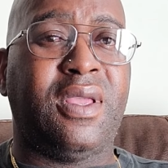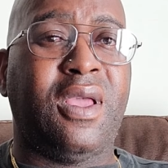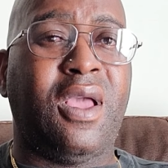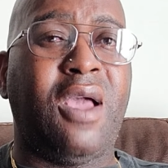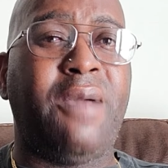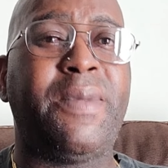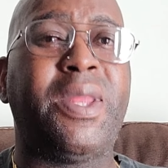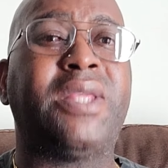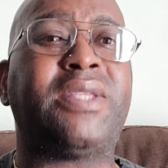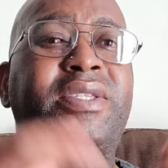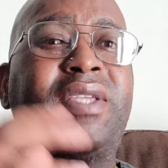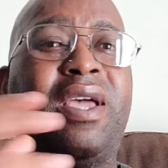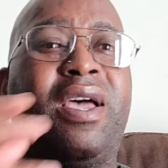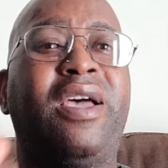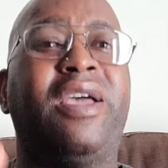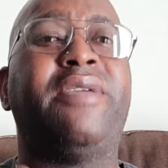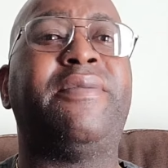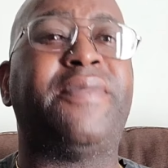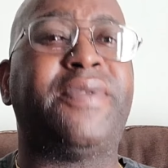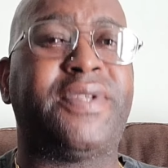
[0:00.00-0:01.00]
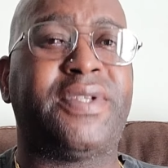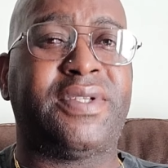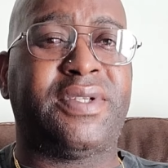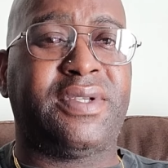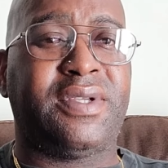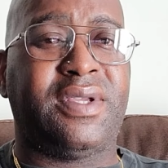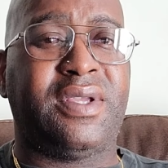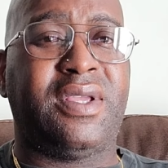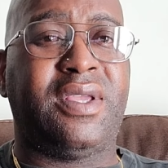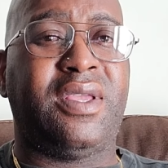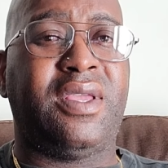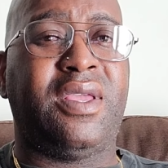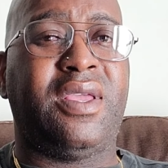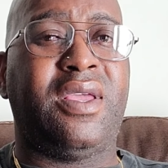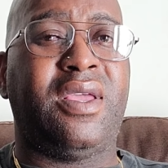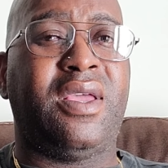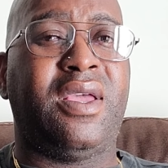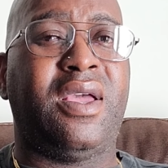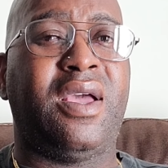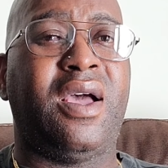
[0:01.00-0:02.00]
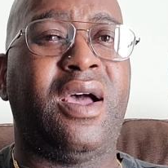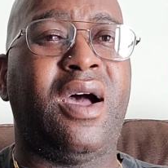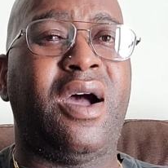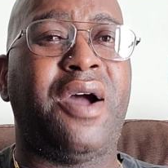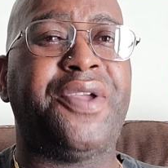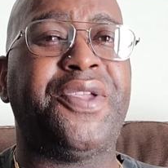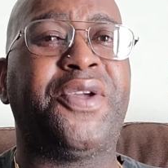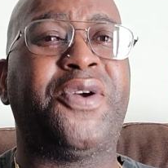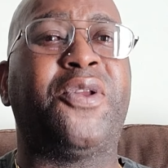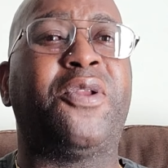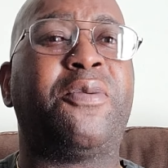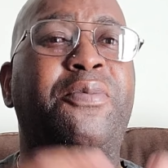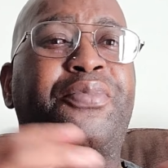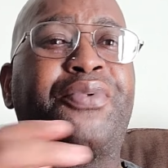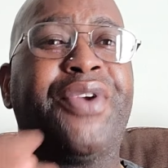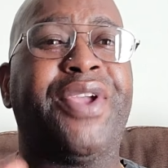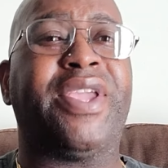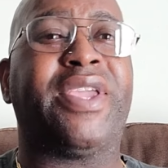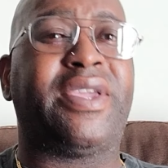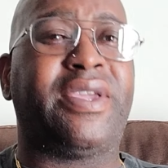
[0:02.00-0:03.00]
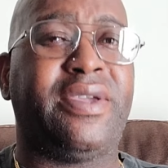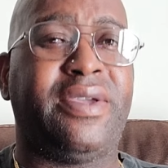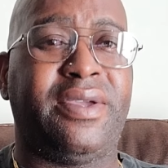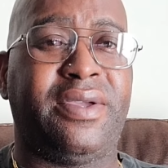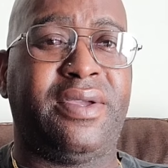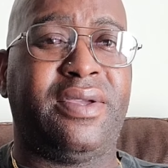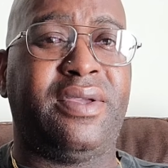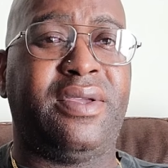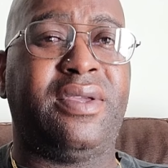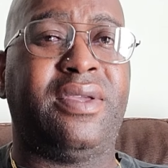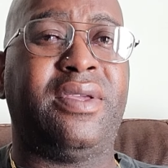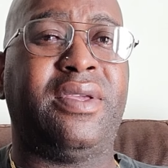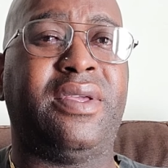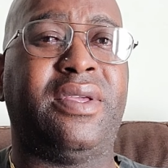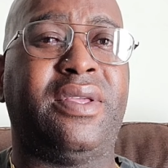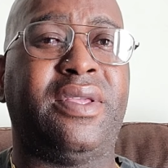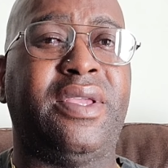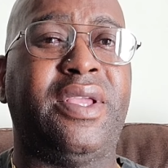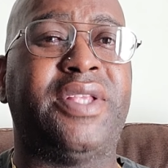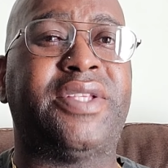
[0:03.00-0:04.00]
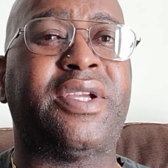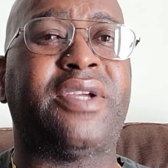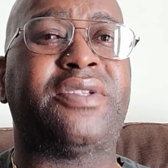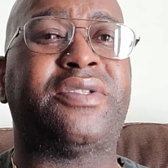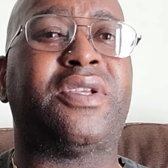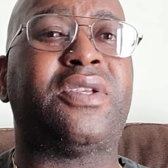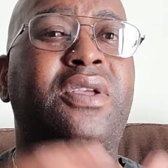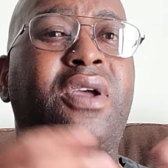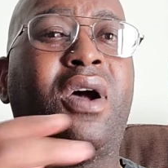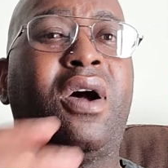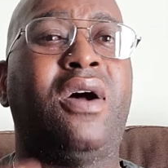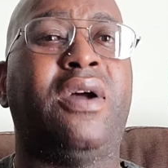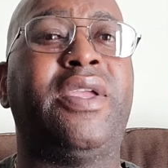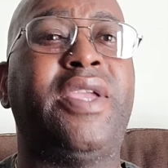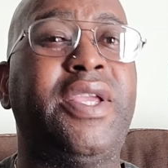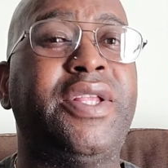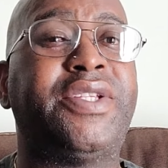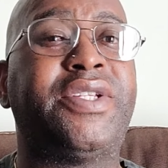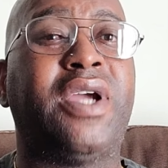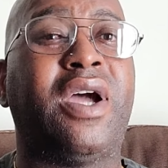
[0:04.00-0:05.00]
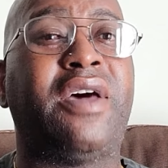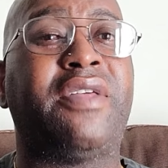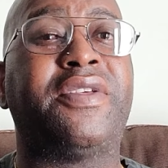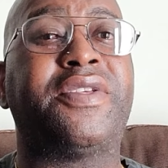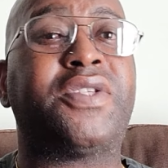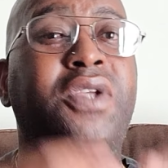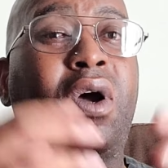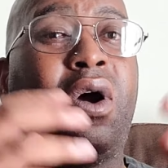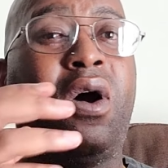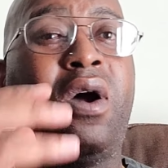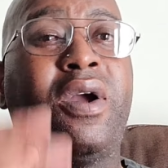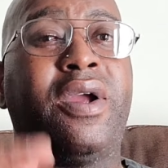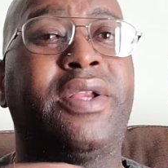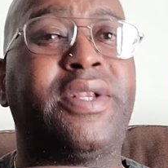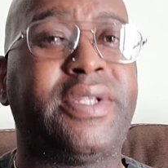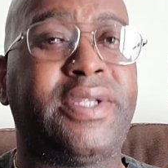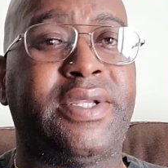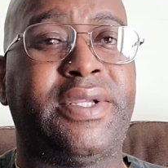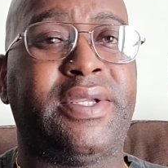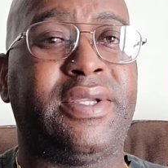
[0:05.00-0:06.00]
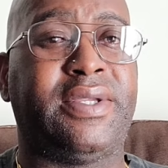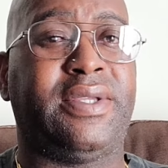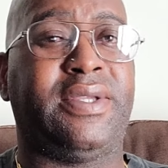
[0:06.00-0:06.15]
how many times are you going to break each other's heart